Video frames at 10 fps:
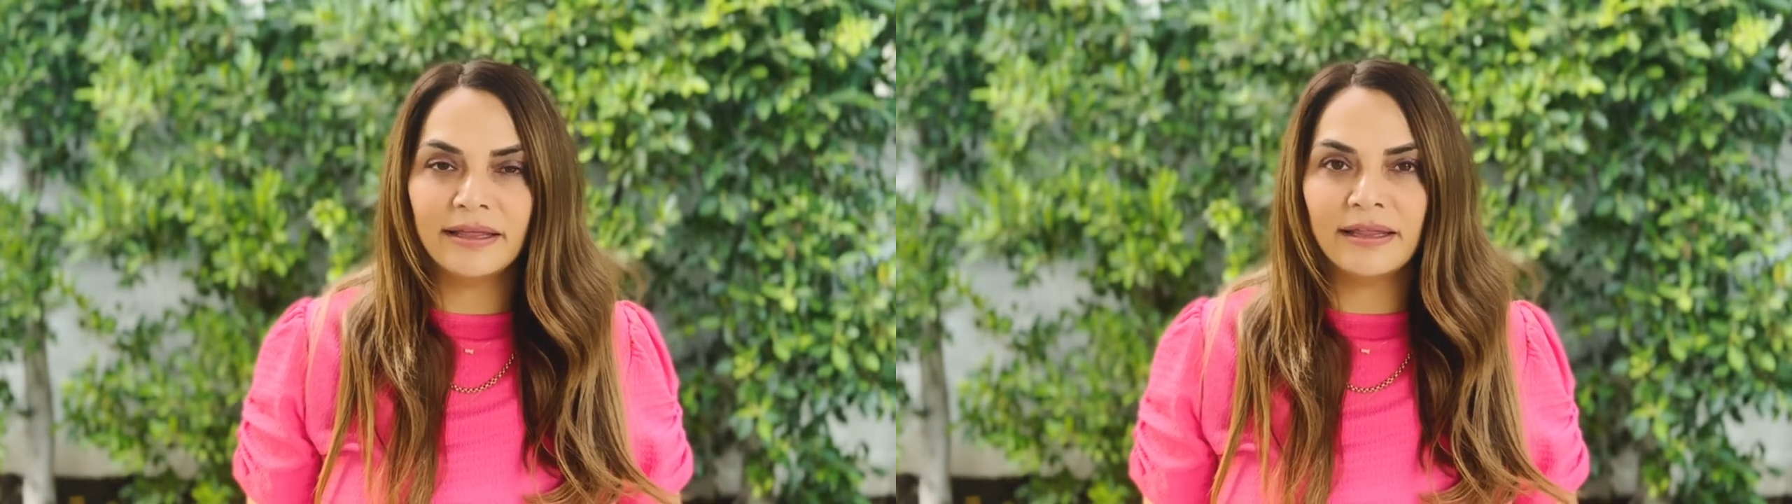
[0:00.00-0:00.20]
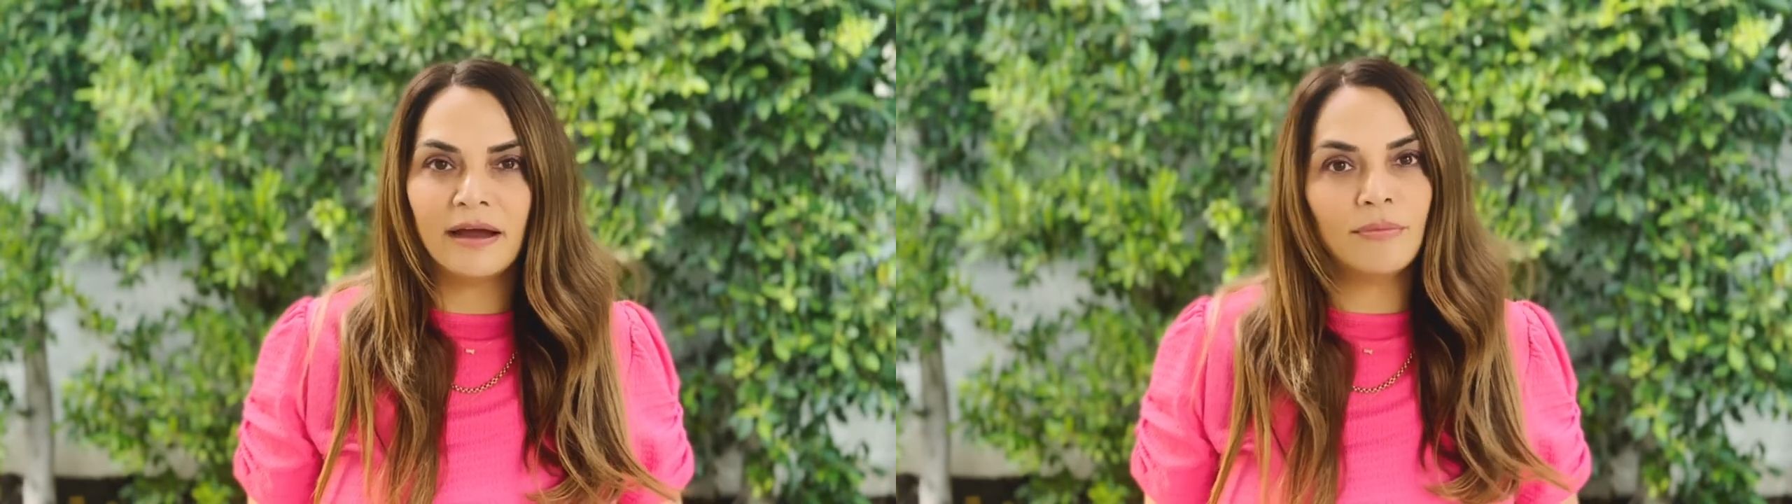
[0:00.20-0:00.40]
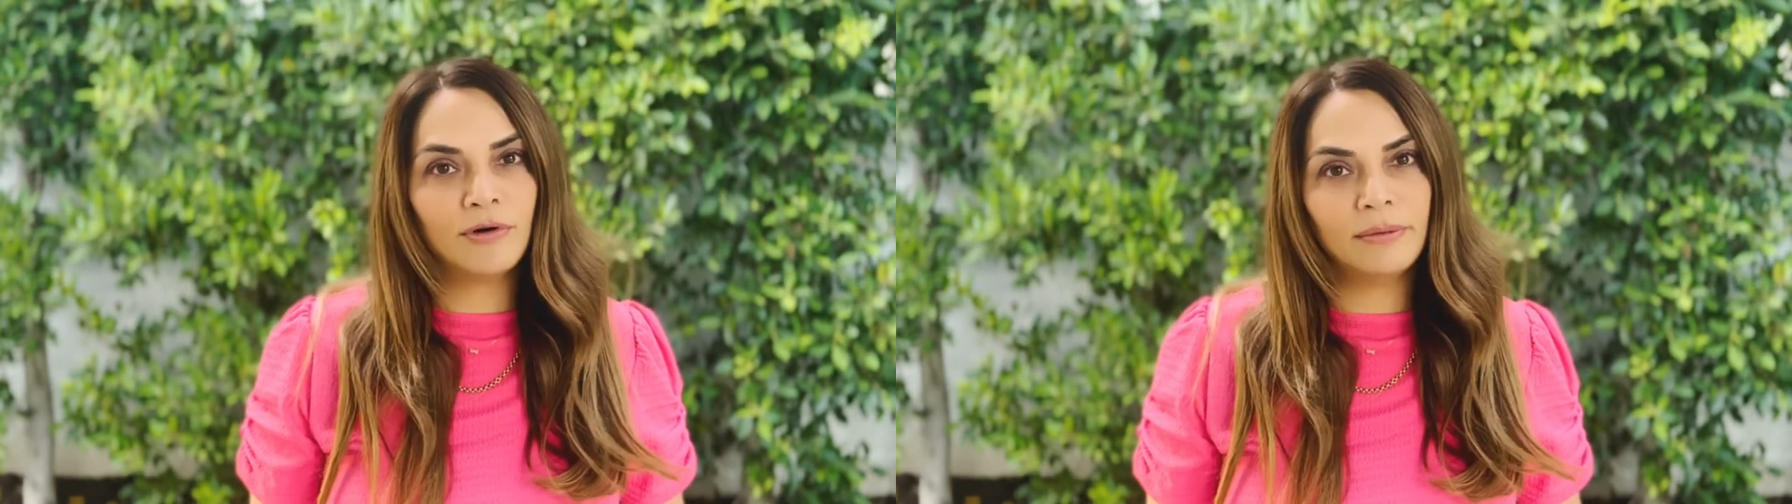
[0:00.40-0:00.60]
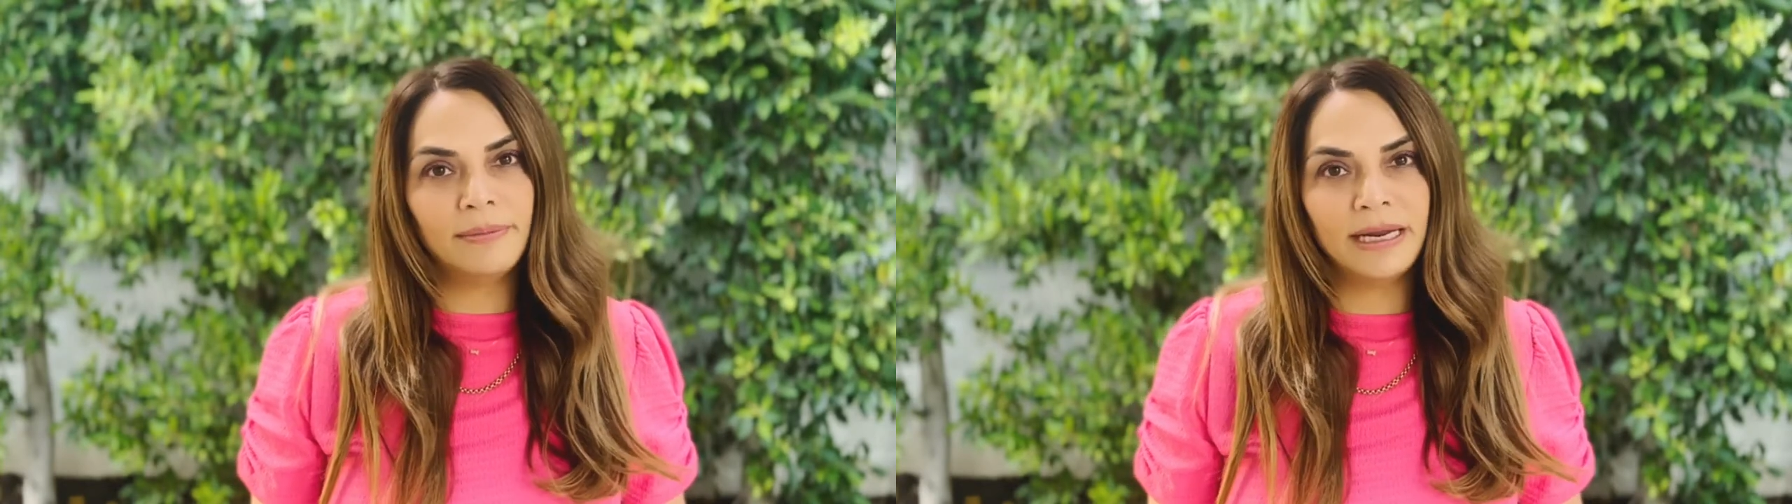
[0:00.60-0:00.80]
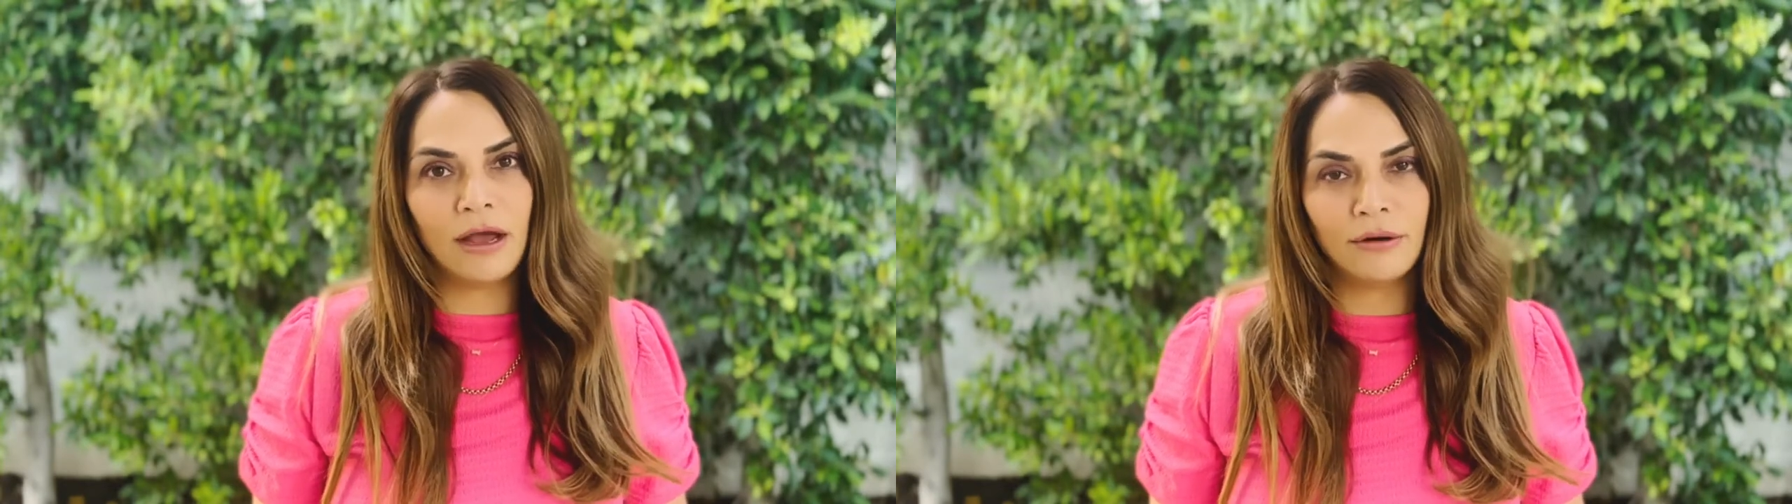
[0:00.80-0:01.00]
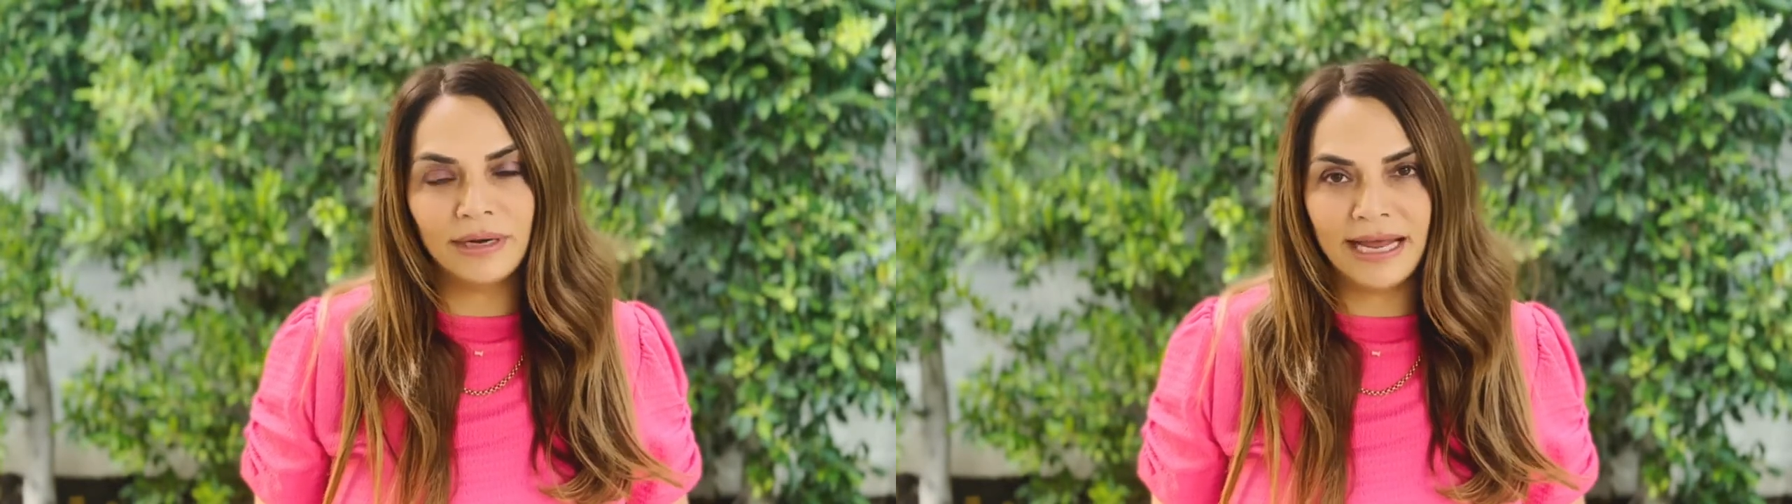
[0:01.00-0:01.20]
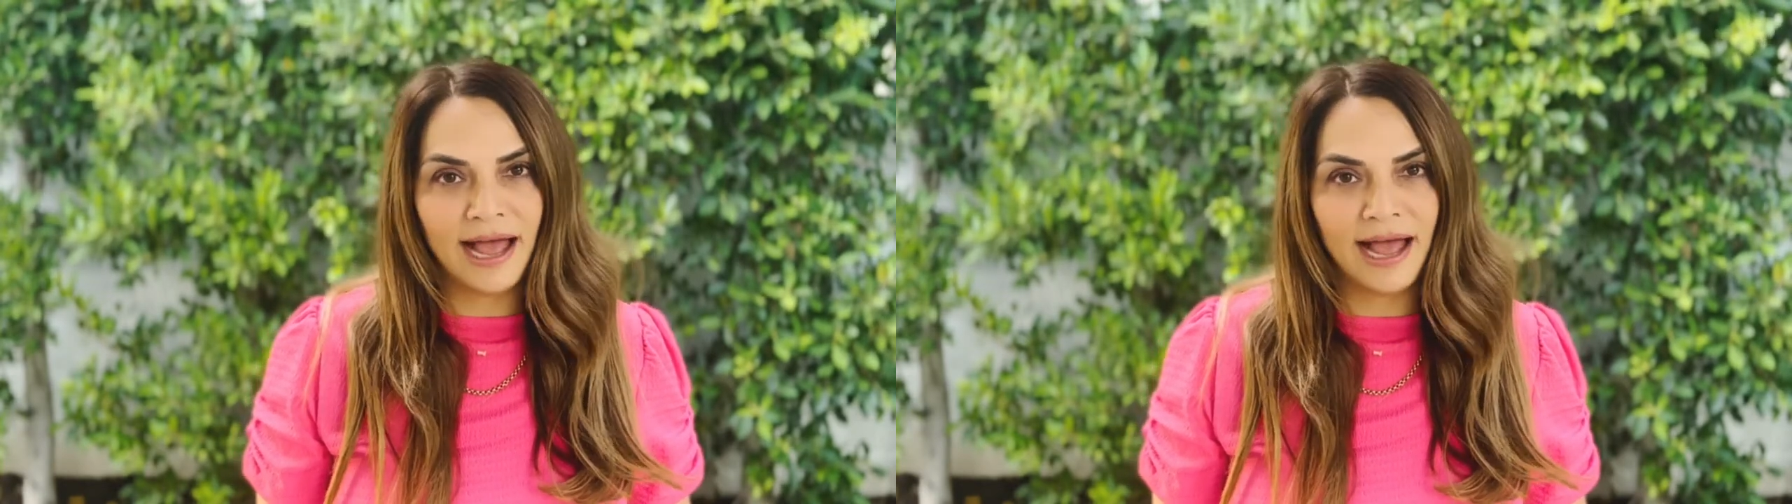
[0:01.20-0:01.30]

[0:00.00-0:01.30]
then there are probably only a